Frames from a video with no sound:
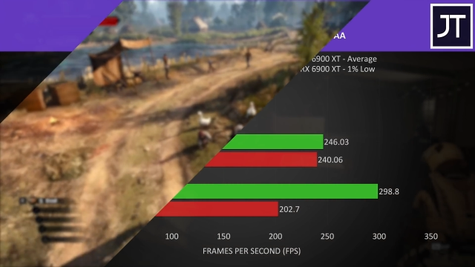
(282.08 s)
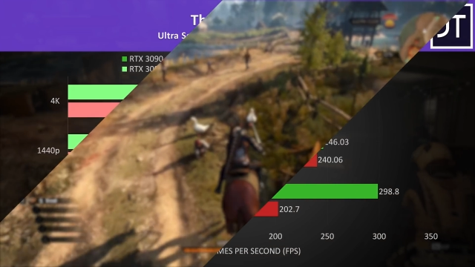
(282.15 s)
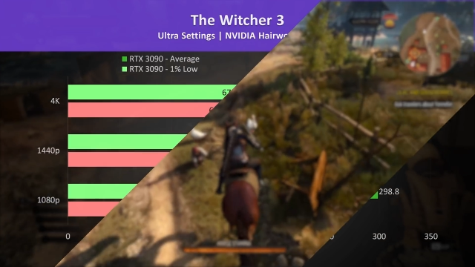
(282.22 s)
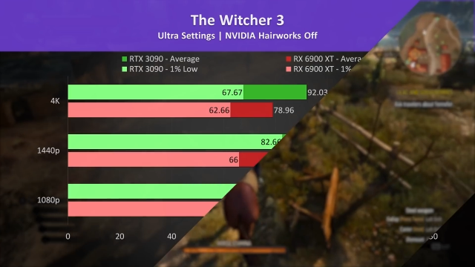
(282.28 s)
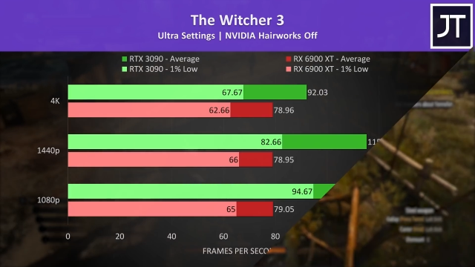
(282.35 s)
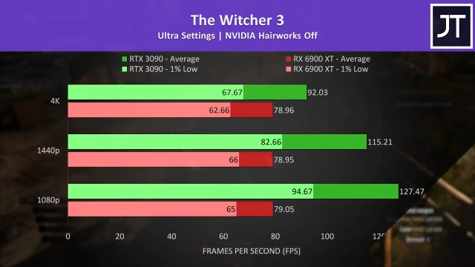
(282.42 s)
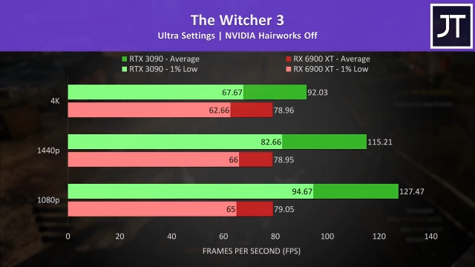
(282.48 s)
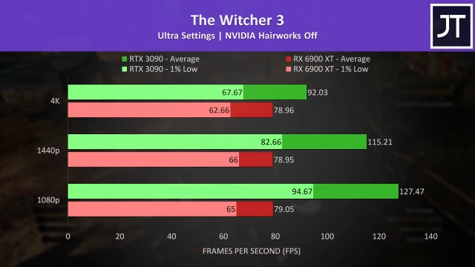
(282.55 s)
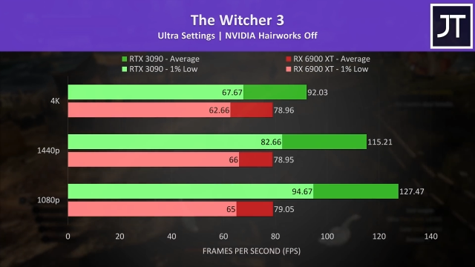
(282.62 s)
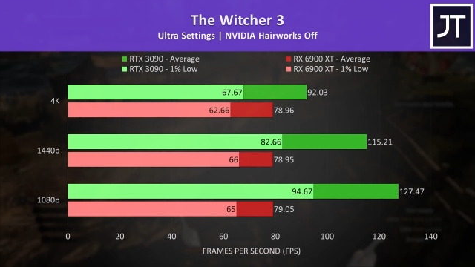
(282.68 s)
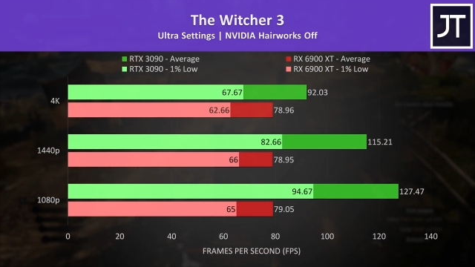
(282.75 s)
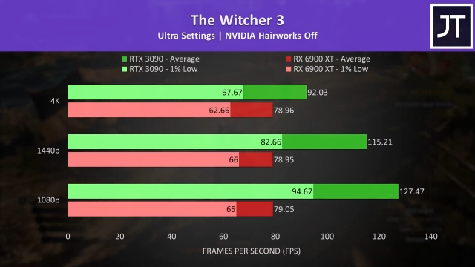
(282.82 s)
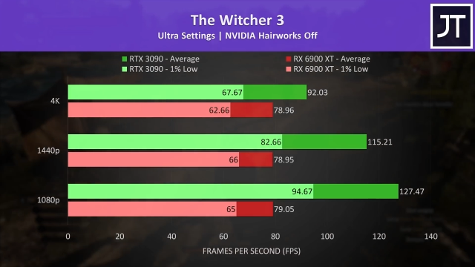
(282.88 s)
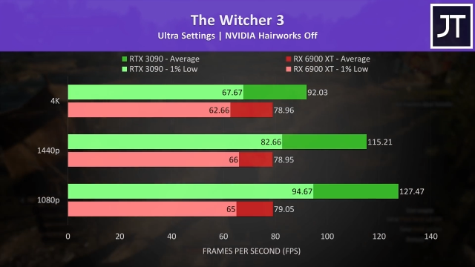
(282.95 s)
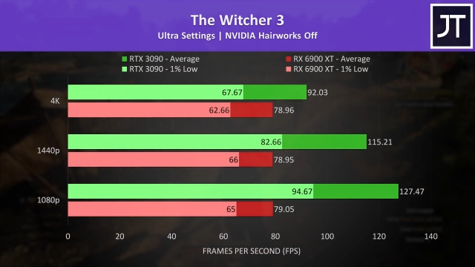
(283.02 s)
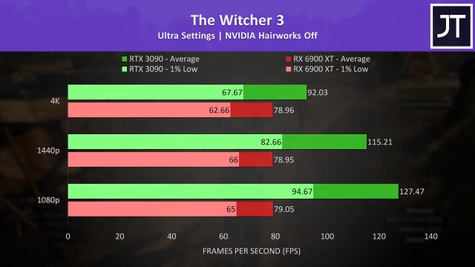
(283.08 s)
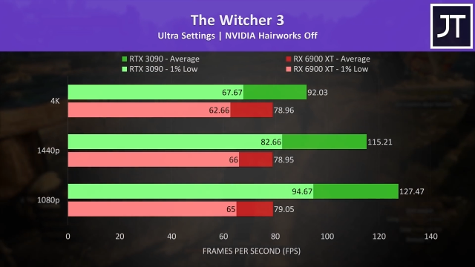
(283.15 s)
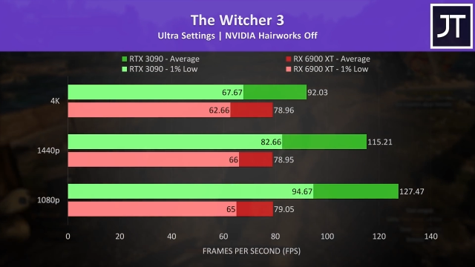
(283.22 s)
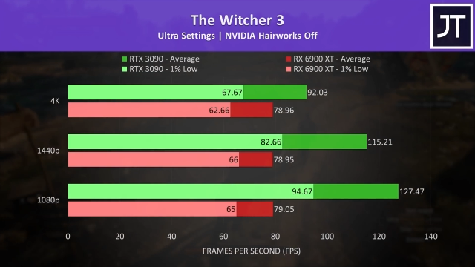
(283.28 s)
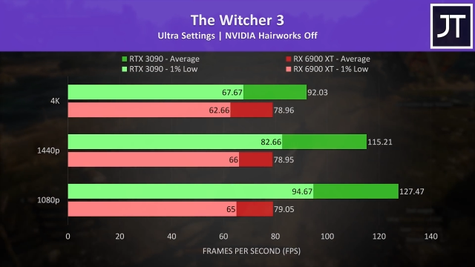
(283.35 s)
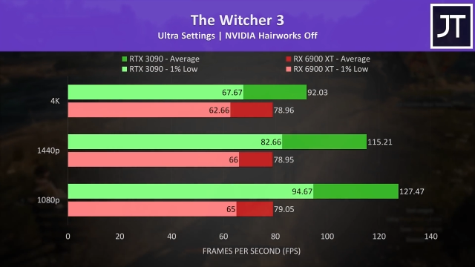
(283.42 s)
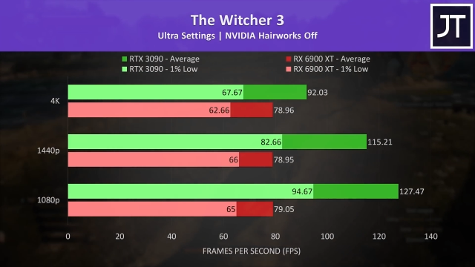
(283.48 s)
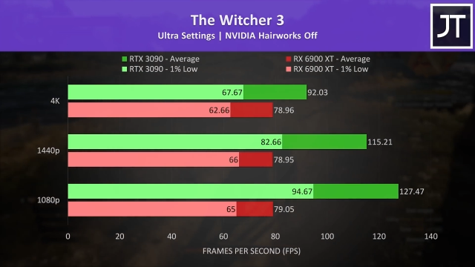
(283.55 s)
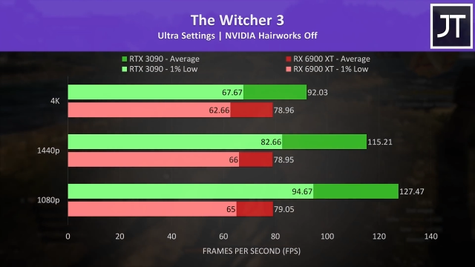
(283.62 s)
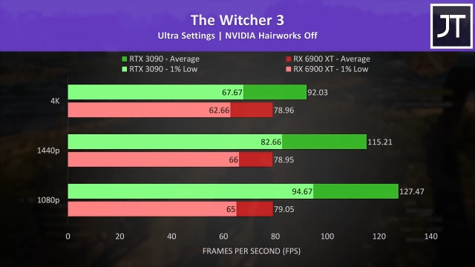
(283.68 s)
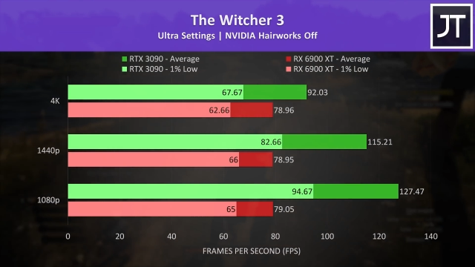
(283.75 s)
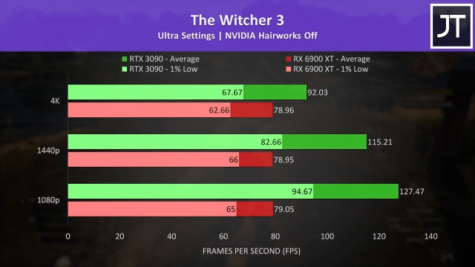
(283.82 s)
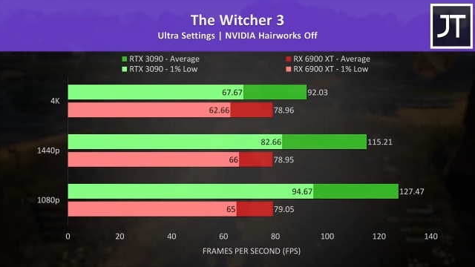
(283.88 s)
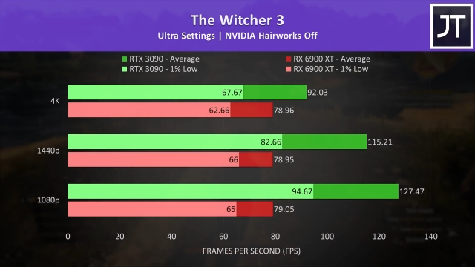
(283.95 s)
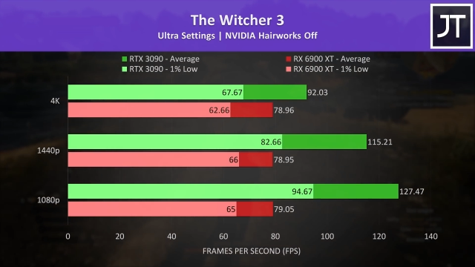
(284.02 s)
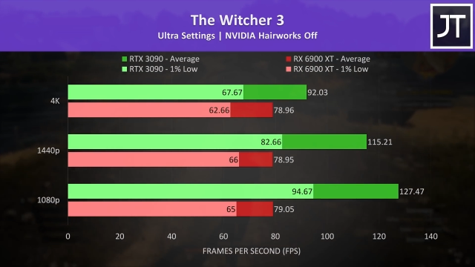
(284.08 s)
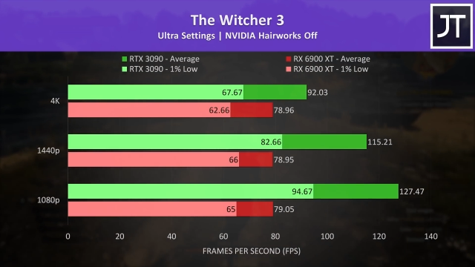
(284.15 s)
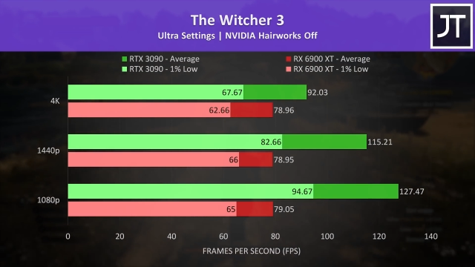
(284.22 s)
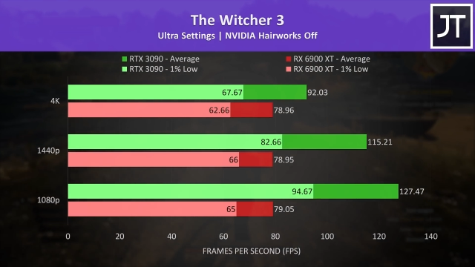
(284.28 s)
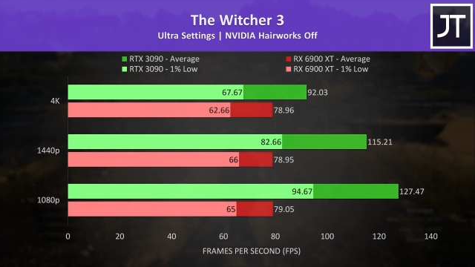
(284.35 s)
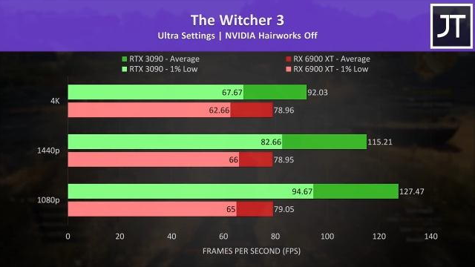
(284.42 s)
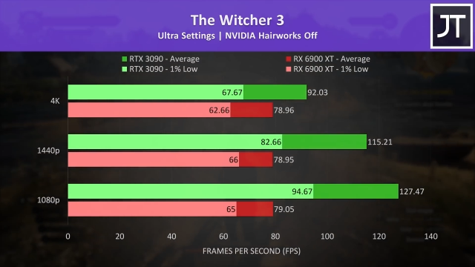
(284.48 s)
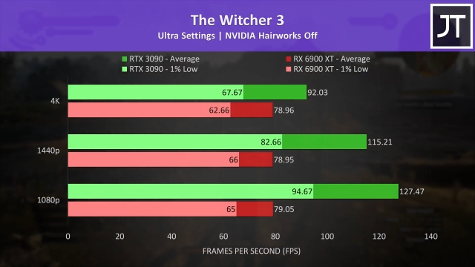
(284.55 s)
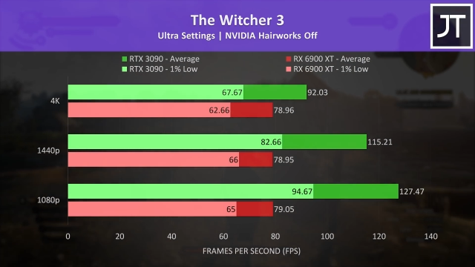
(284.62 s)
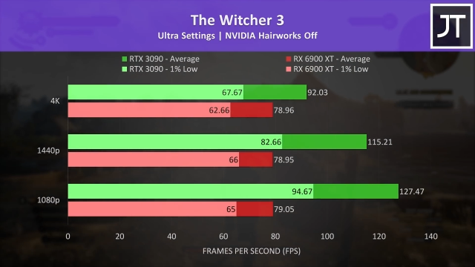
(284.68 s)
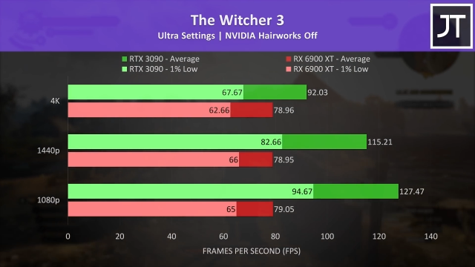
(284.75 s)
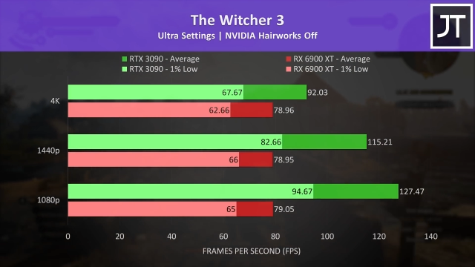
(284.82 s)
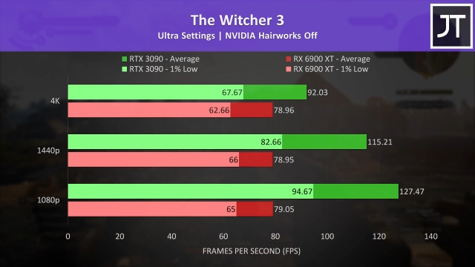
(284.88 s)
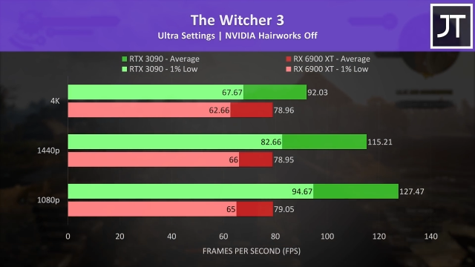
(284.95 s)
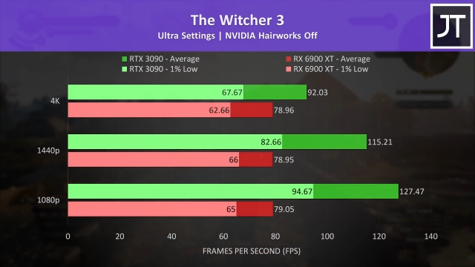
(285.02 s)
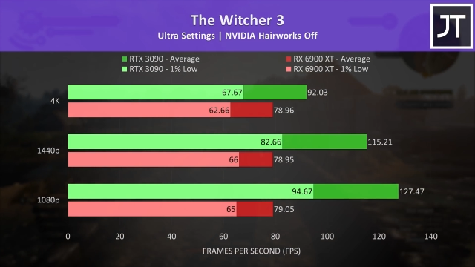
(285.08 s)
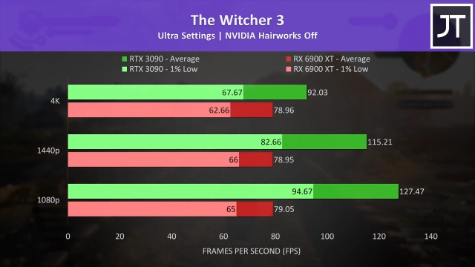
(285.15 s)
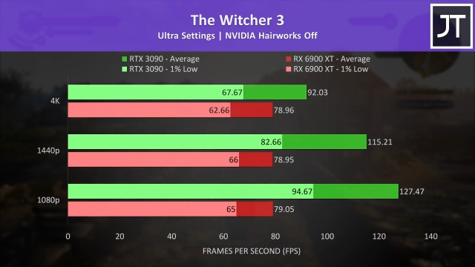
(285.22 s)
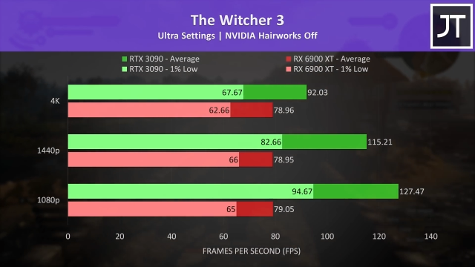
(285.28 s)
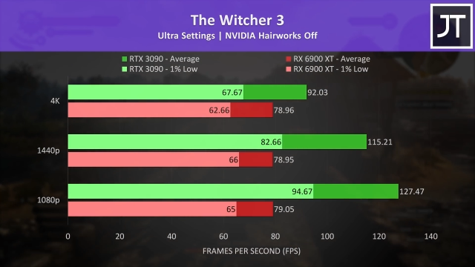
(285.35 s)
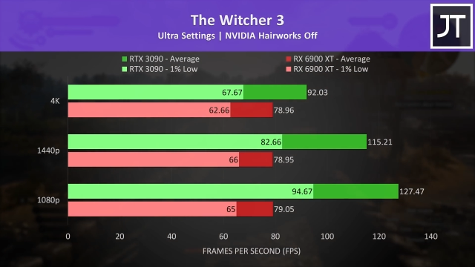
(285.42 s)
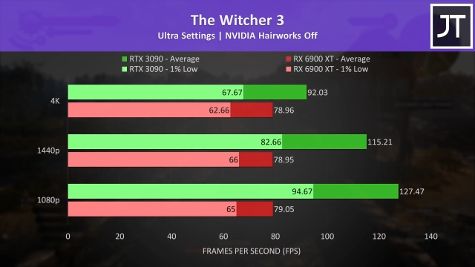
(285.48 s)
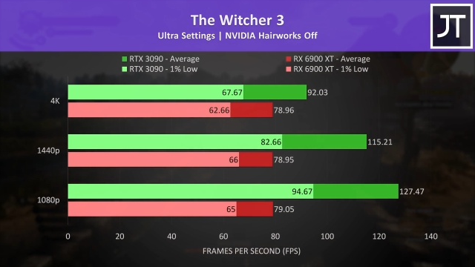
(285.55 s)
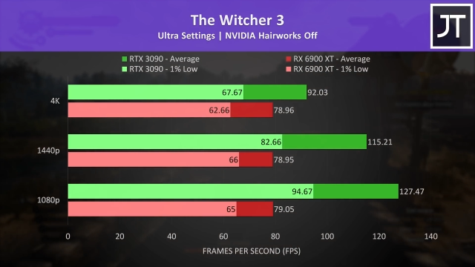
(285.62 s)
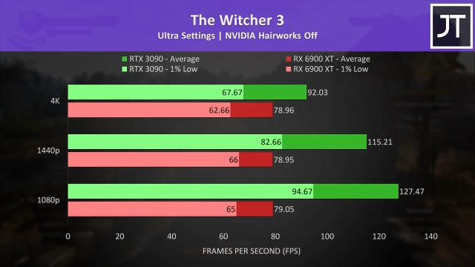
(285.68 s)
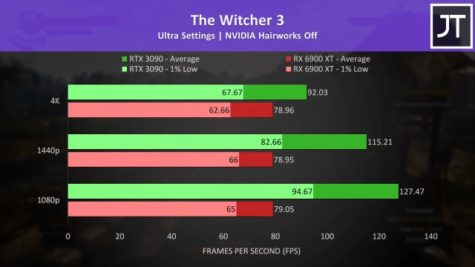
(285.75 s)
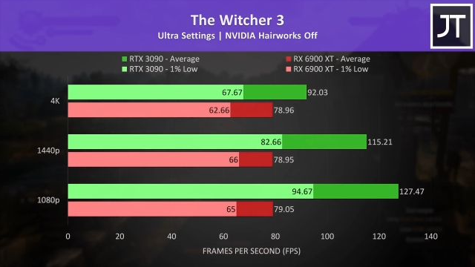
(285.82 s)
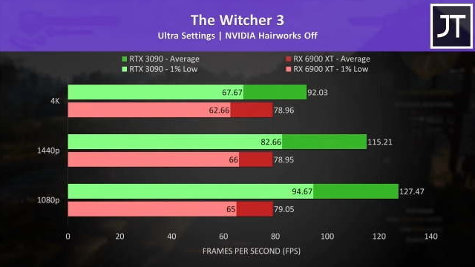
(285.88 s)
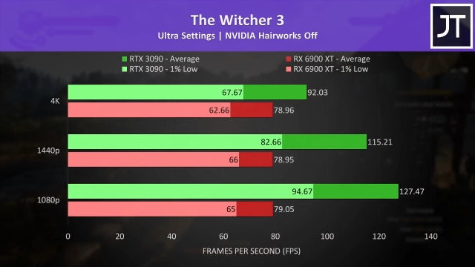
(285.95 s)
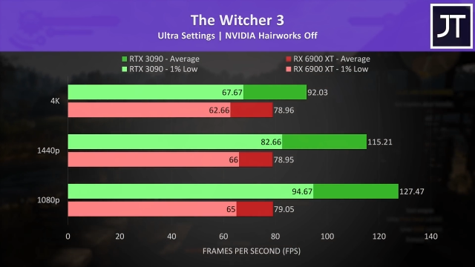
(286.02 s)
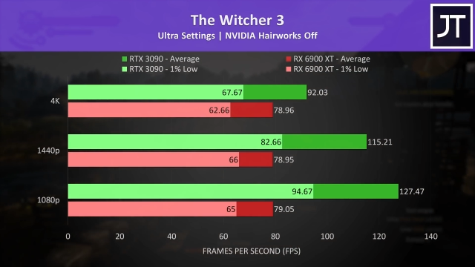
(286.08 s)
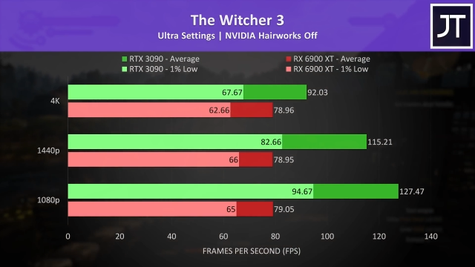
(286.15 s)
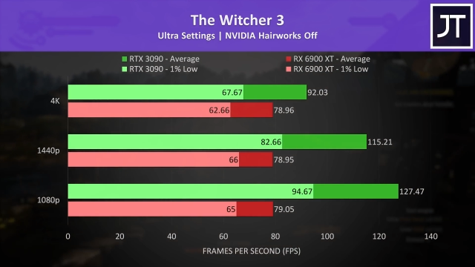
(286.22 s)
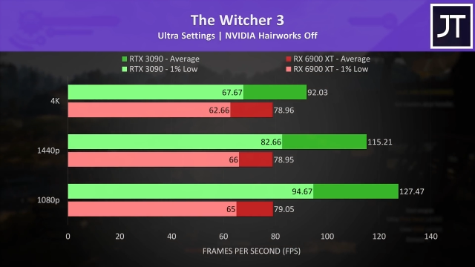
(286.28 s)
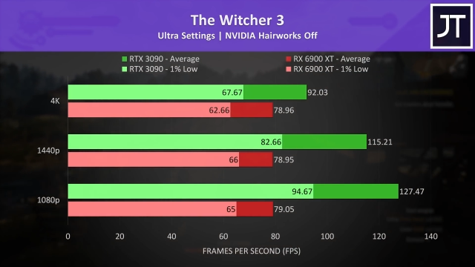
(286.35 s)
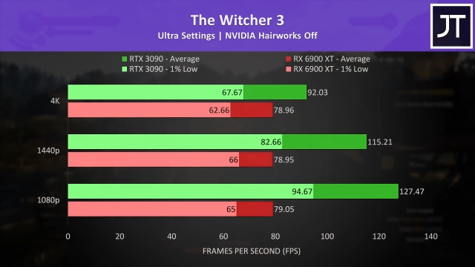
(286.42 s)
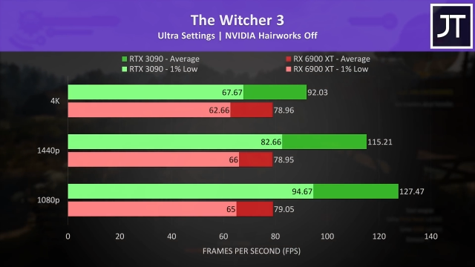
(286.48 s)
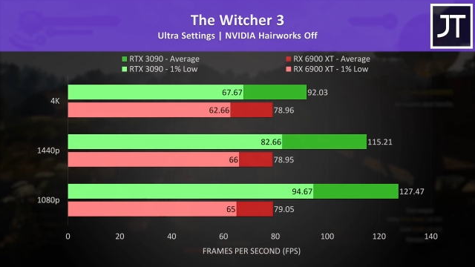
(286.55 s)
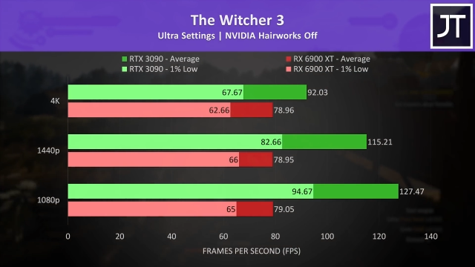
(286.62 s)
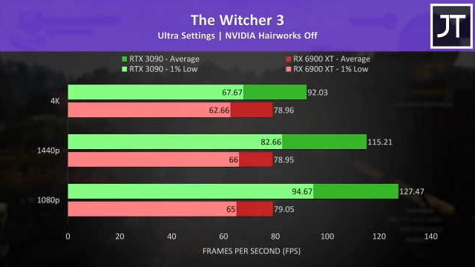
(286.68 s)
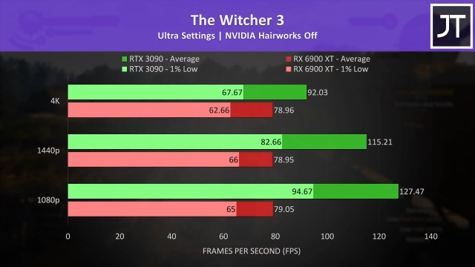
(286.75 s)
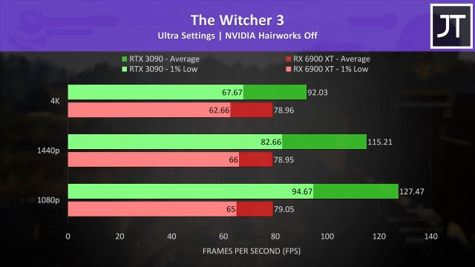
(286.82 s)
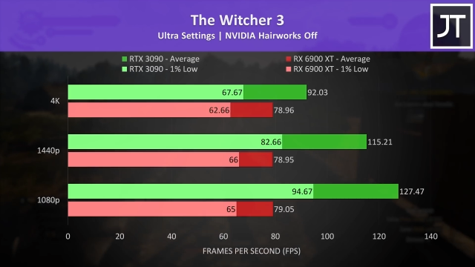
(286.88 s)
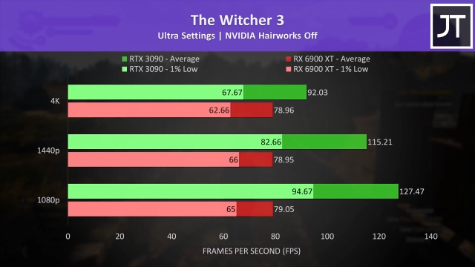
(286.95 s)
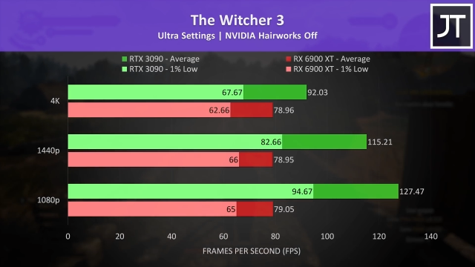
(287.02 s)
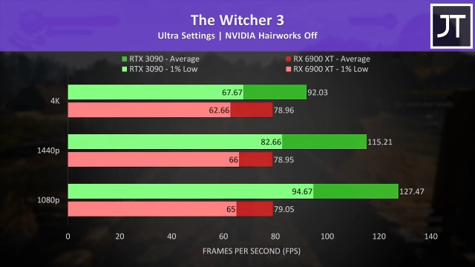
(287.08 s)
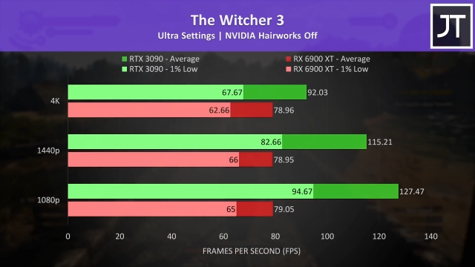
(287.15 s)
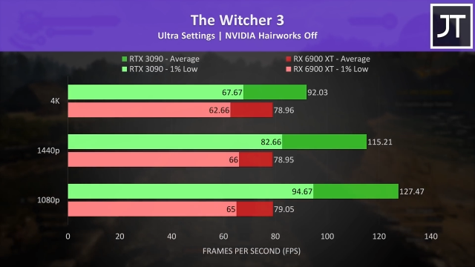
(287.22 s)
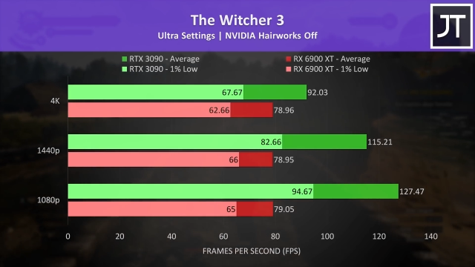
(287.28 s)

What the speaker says: (no speaker visible)